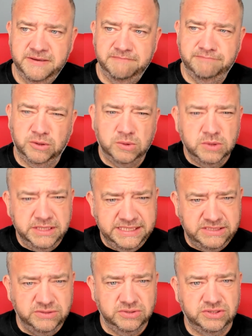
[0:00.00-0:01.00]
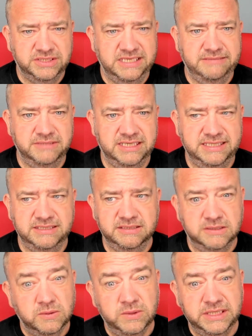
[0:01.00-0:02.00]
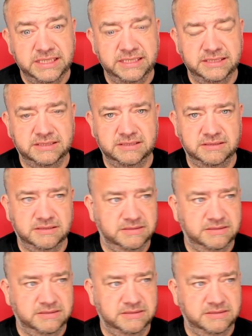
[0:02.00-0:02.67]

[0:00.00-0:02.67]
But it does seem like there really is,